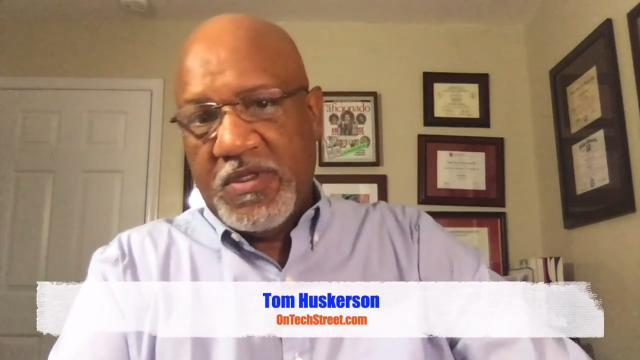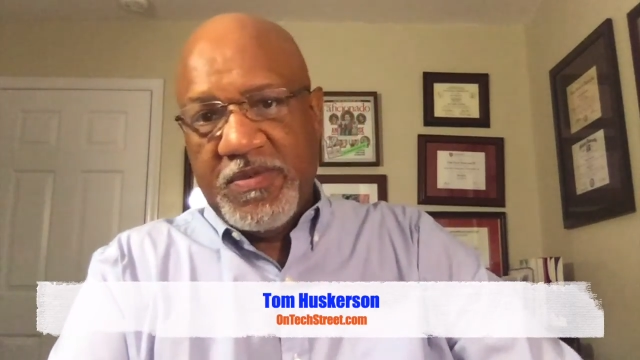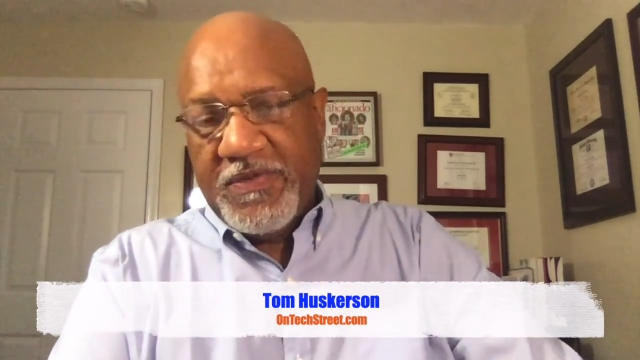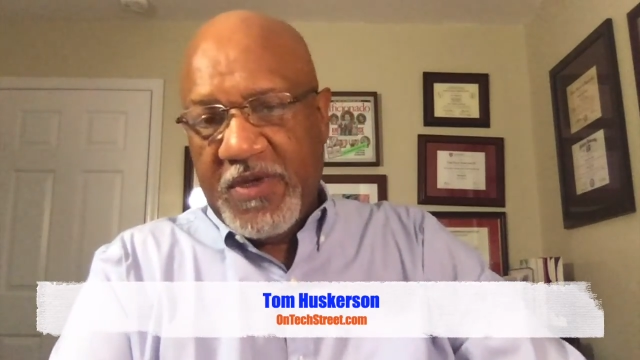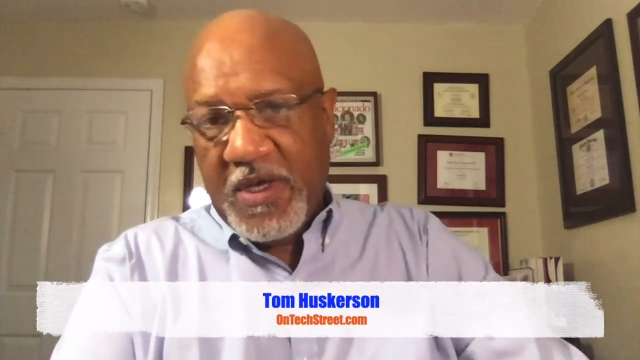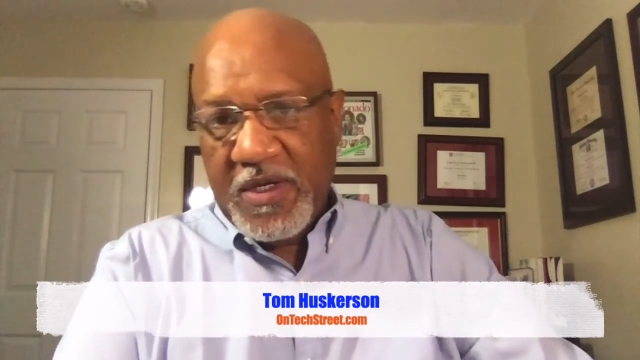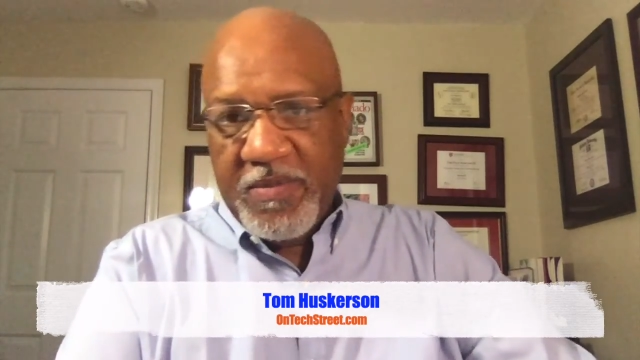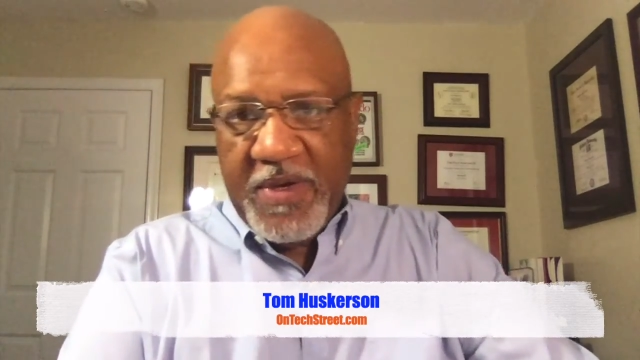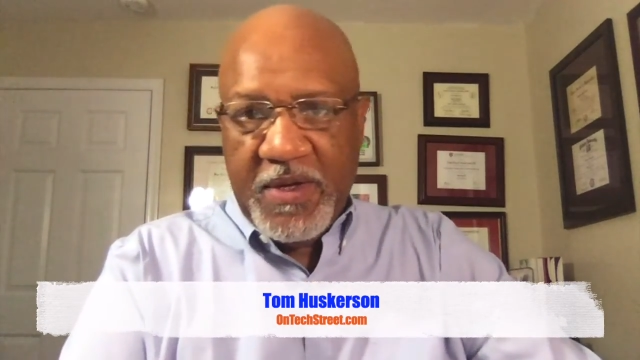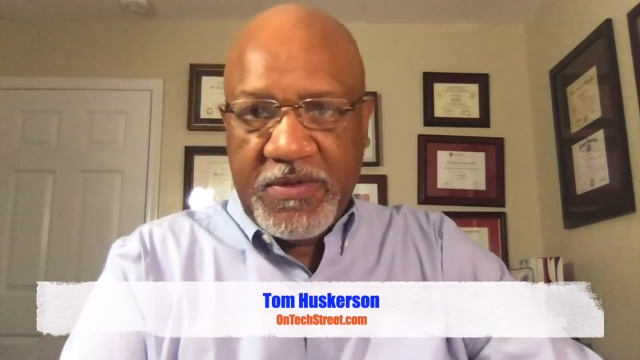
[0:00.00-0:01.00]
we've talked
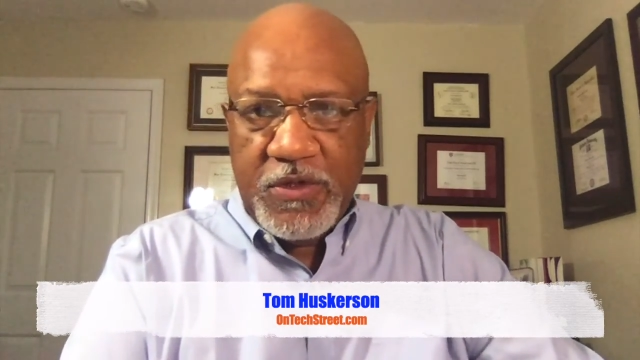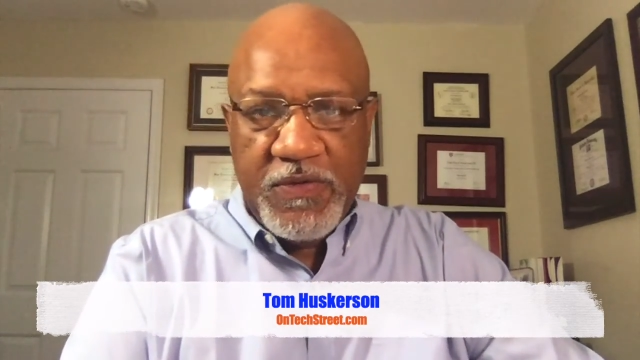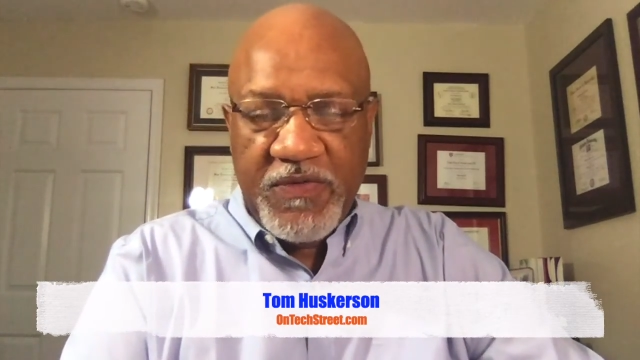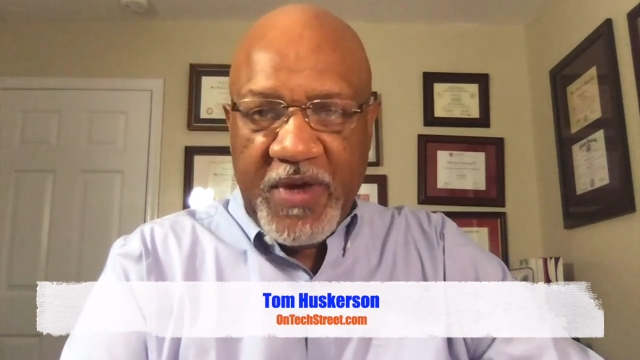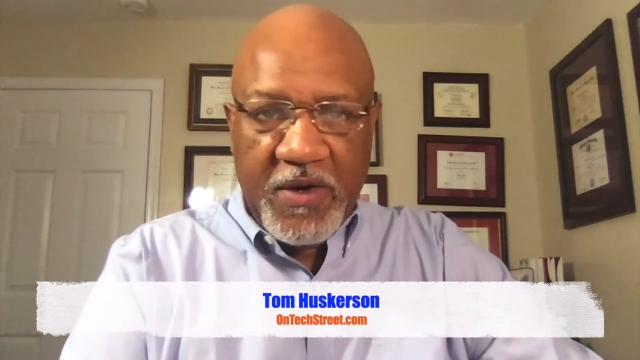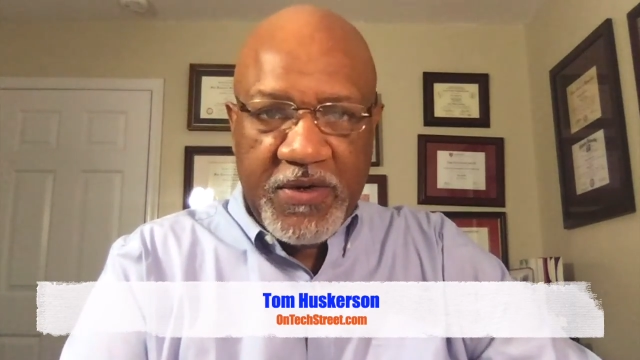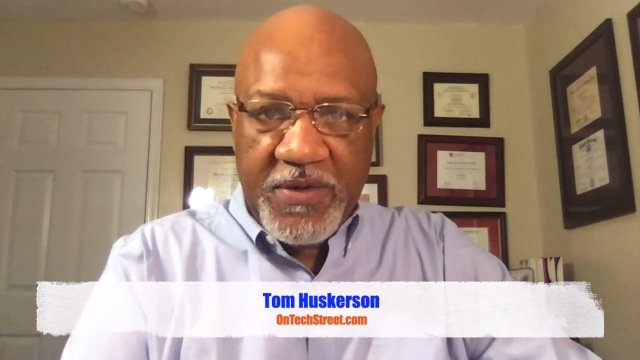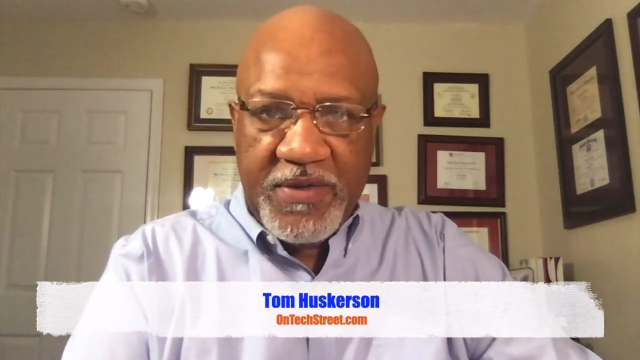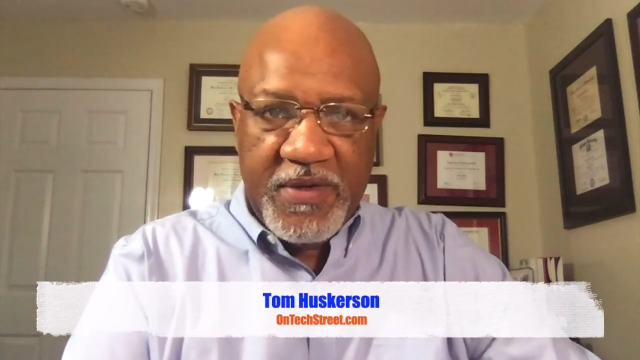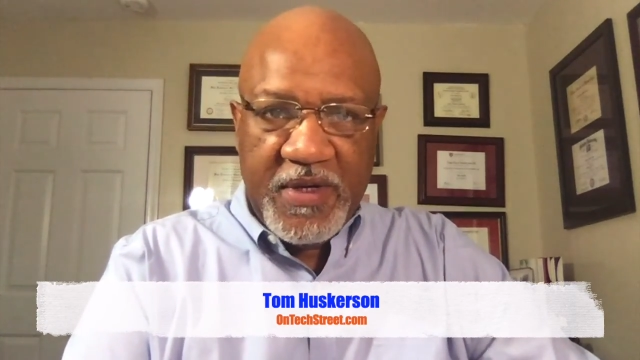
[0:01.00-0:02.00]
about two-factor
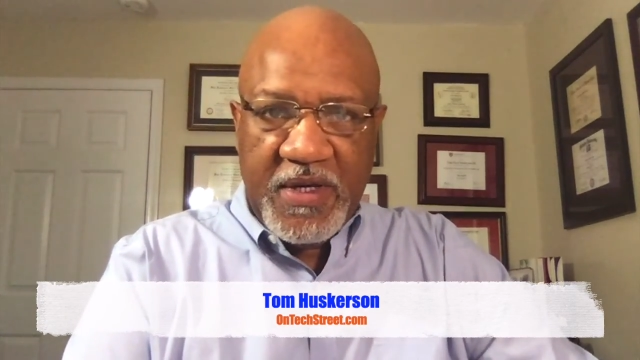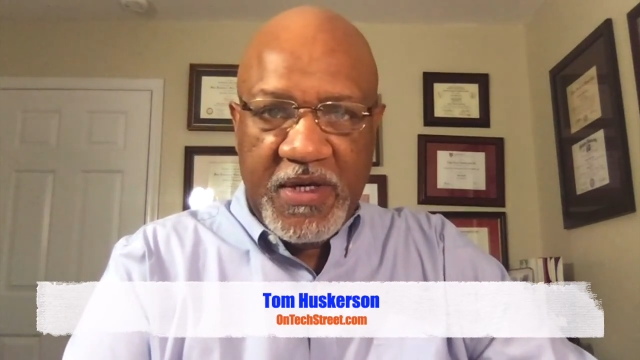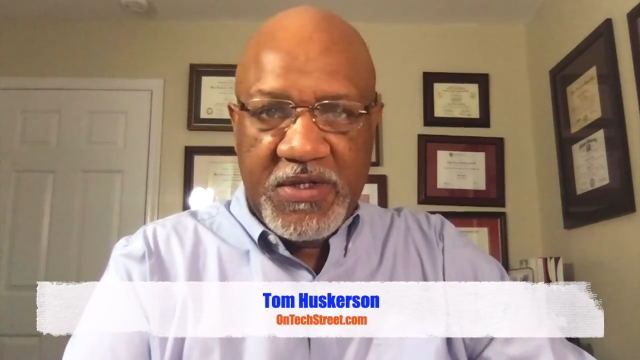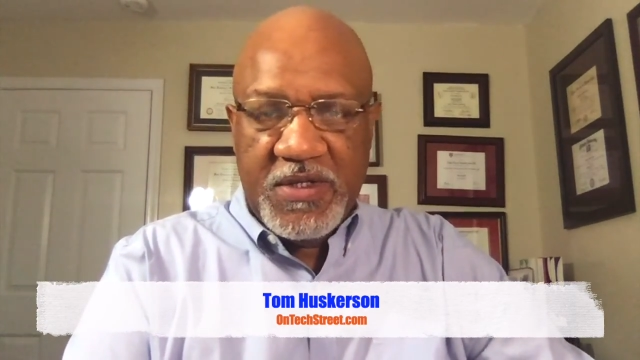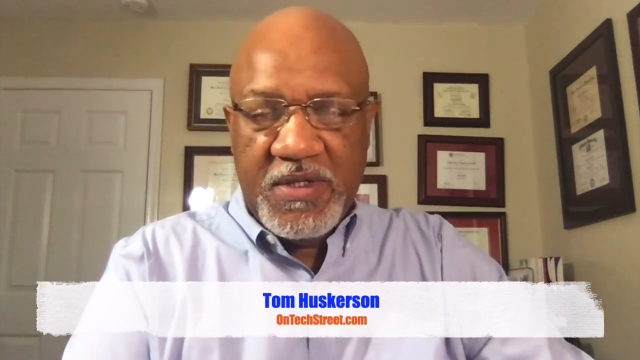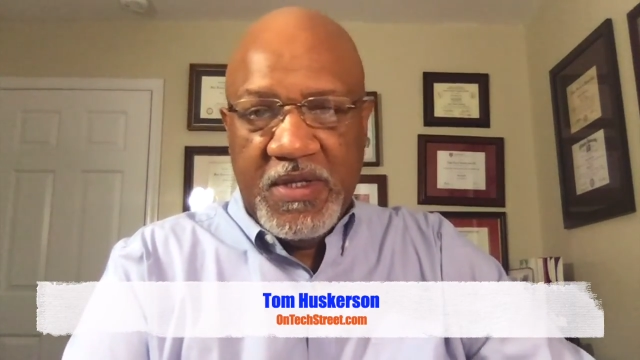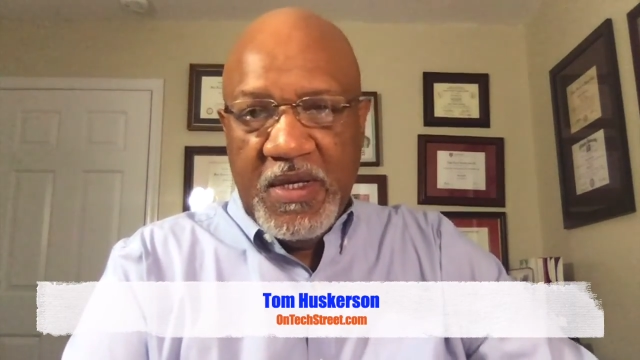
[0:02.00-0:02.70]
authentication.